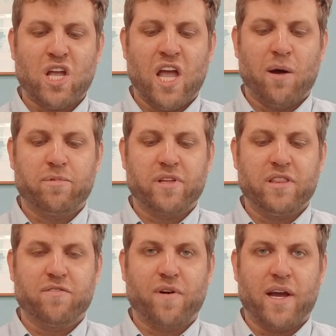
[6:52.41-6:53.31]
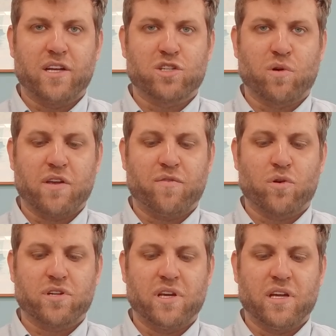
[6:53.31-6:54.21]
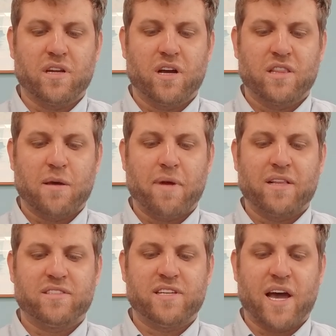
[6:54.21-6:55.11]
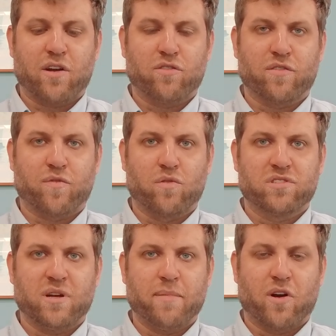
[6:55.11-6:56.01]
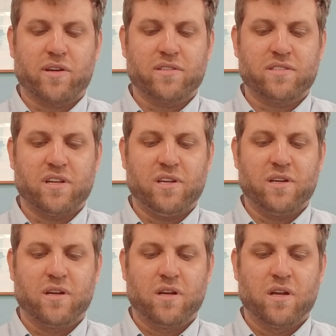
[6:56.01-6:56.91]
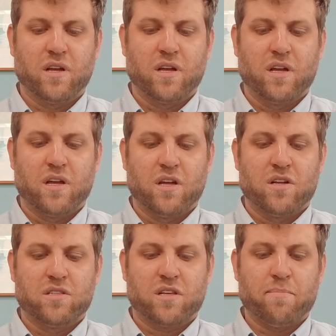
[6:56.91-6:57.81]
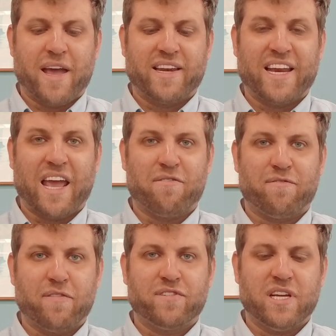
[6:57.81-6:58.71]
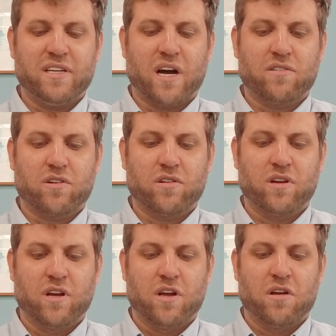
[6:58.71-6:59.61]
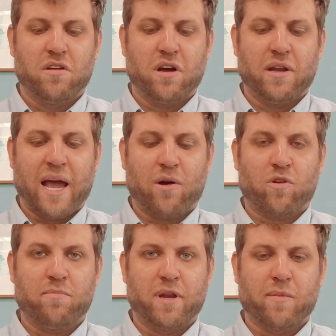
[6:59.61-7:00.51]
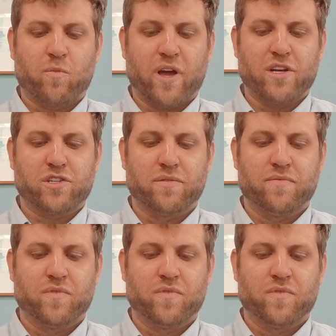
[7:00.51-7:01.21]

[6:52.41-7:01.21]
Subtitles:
helped lead the fight in 2014 that made Seattle the first American city to mandate a $15 an hour minimum wage.